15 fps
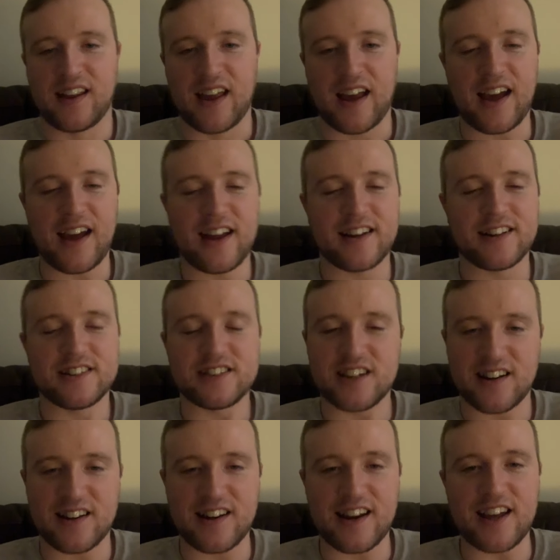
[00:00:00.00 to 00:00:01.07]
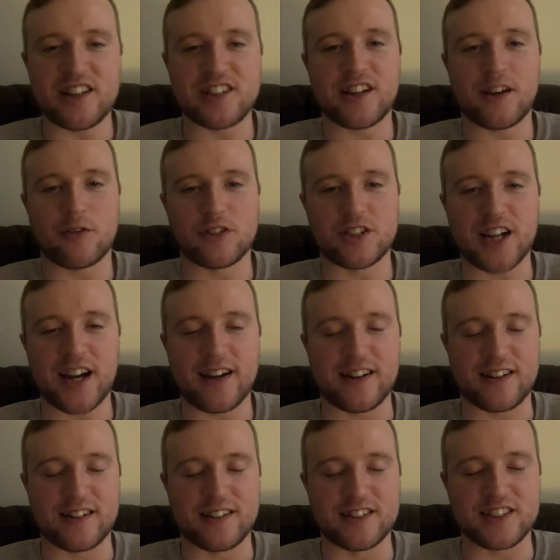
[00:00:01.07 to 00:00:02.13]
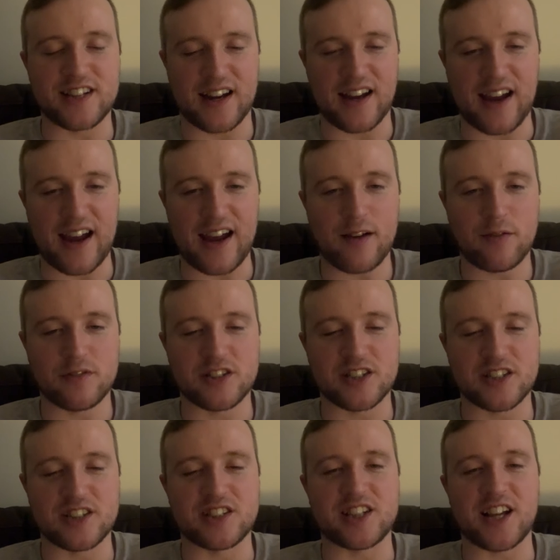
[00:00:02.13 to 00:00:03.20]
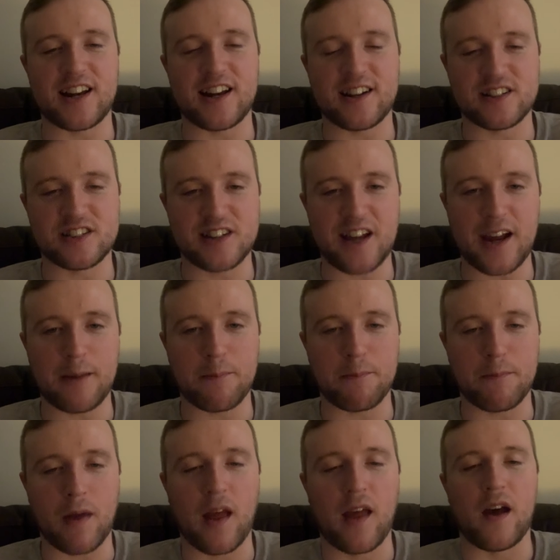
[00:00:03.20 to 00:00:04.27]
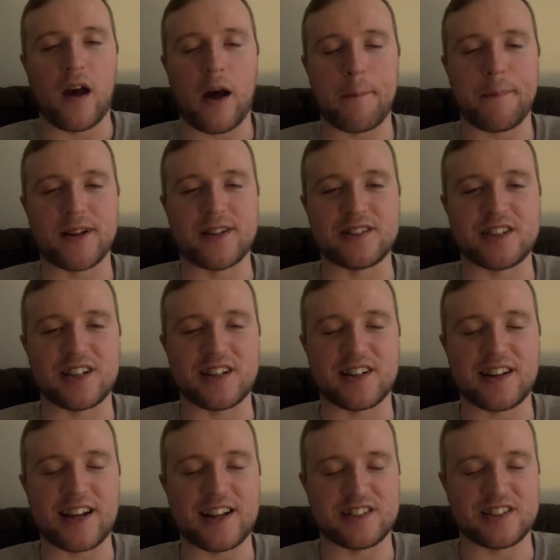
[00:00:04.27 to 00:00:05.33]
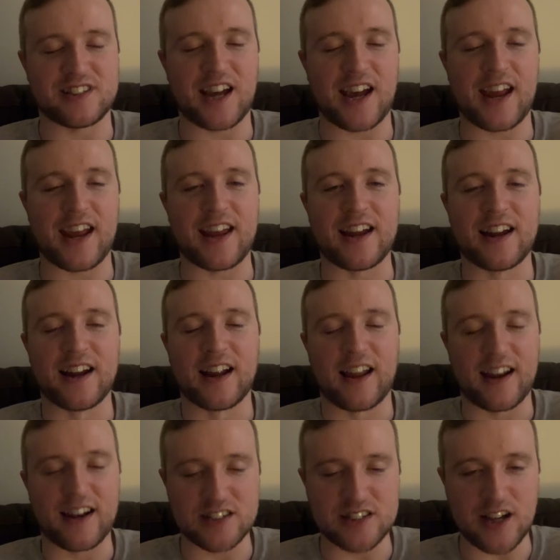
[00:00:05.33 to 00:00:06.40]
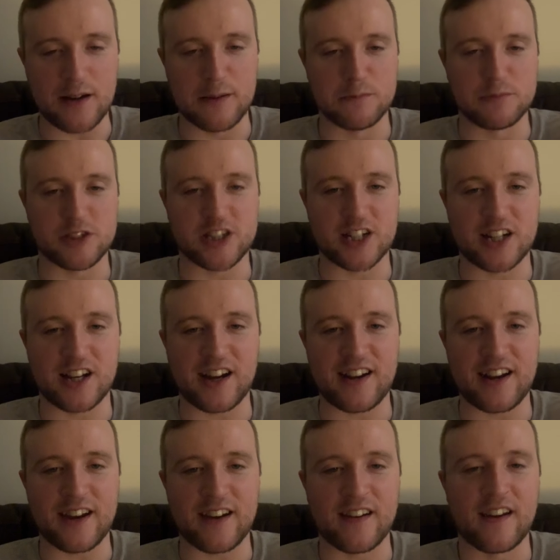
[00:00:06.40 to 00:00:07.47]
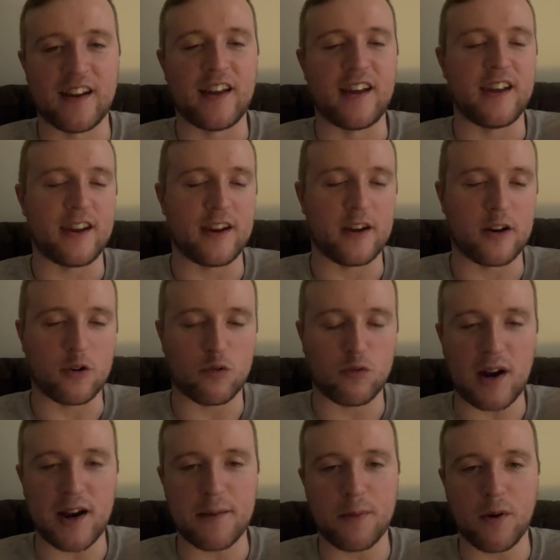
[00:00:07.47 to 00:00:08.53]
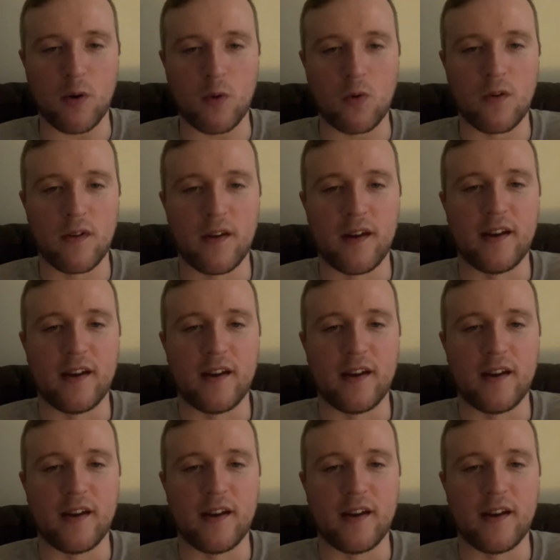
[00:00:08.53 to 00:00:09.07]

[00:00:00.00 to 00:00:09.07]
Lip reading: and they still chant Ayrton Senna's name up until this day. It's absolutely incredible.